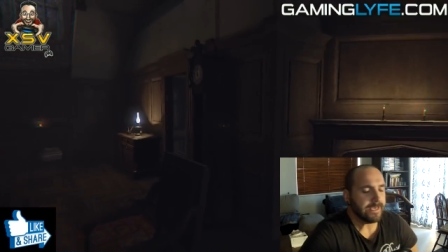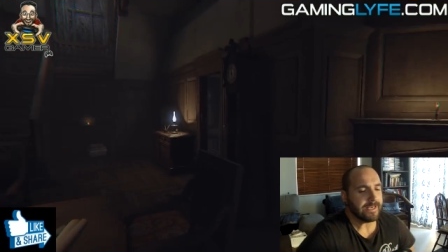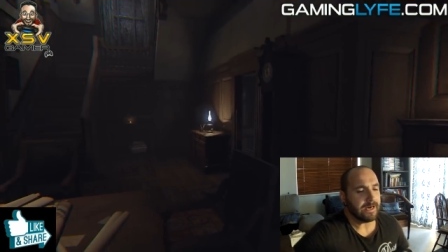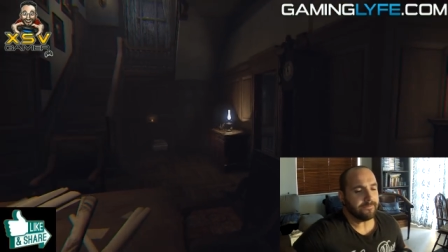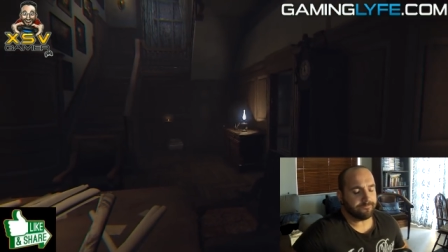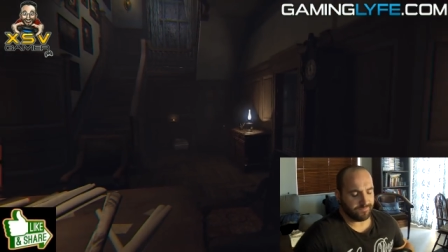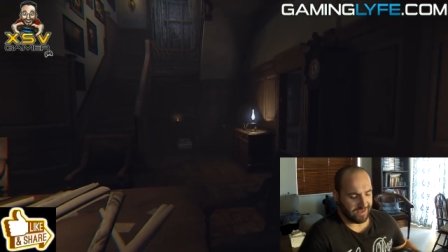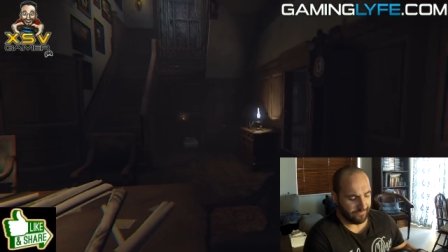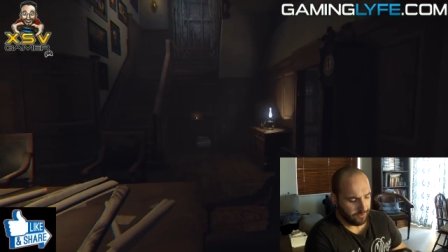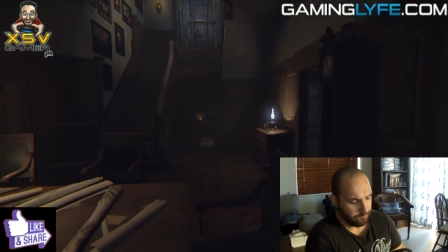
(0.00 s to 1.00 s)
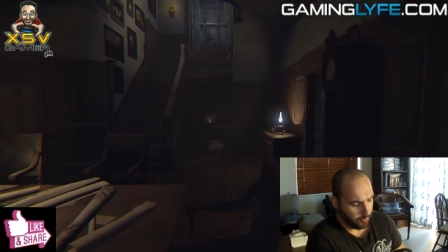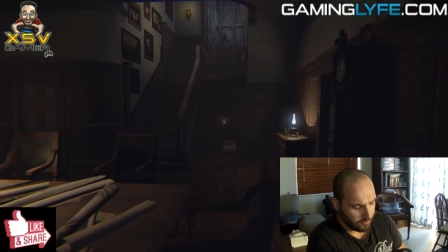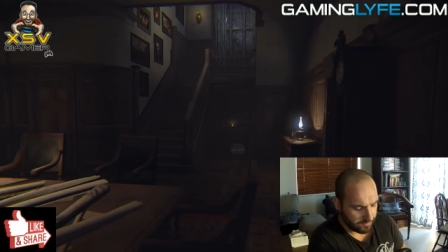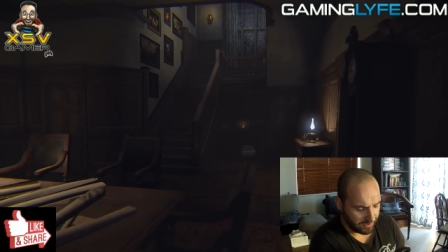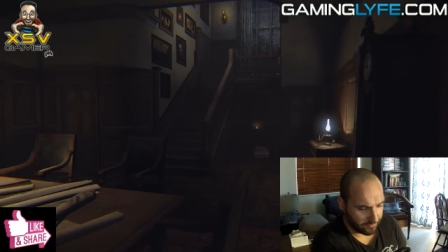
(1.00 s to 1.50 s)
Now, I've got a
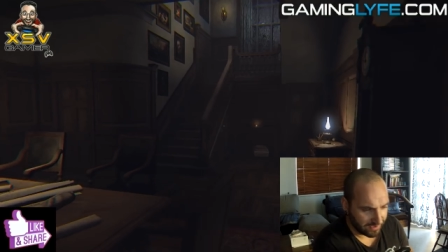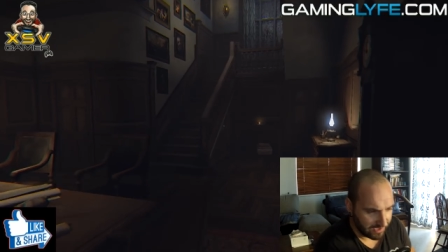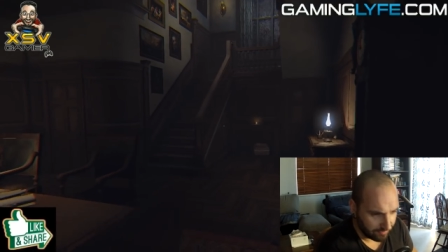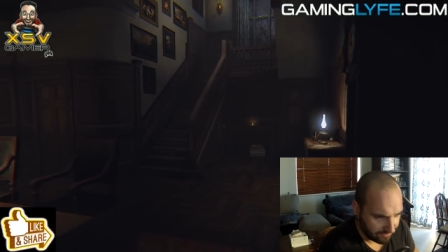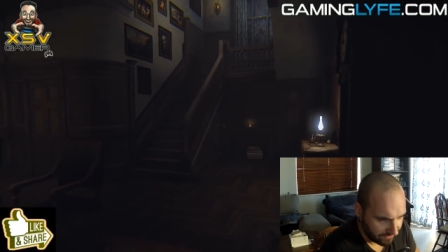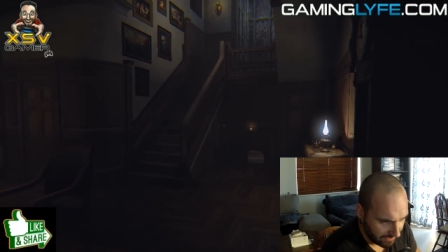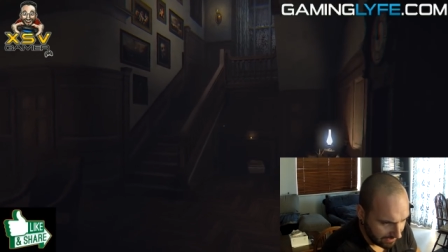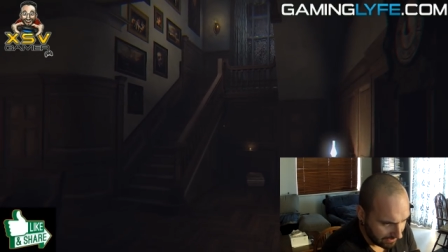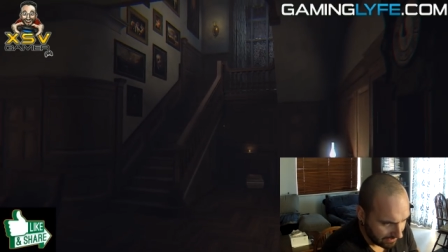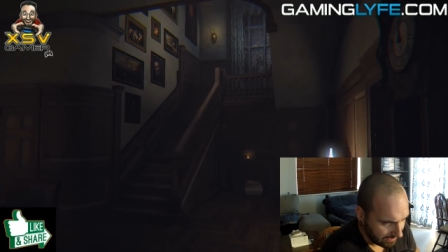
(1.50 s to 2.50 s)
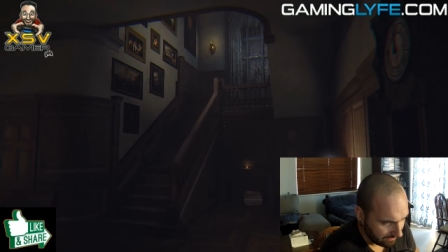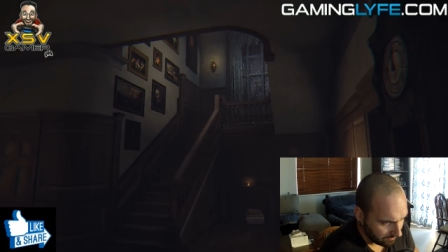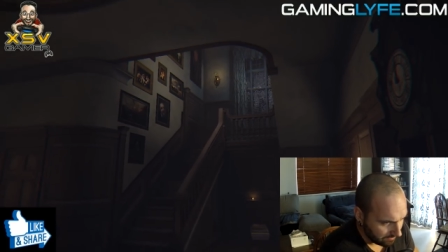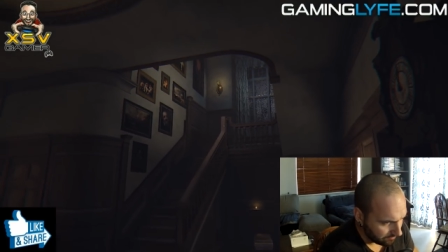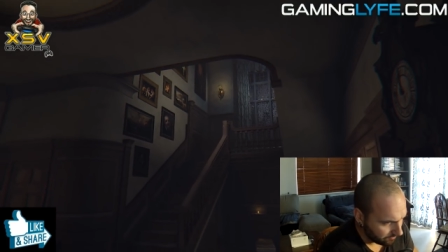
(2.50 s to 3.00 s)
bone to pick with a couple of, uh,
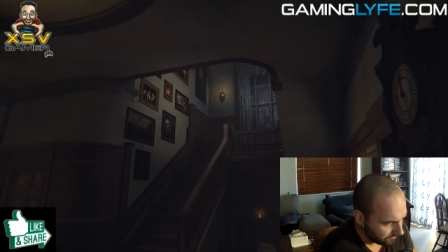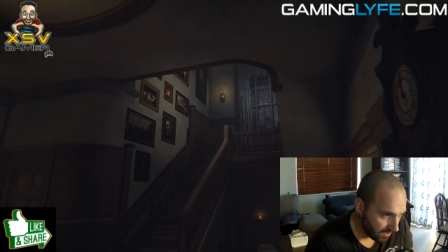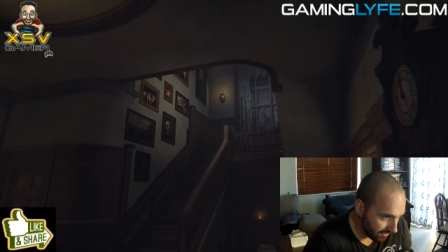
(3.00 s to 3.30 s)
couple of people,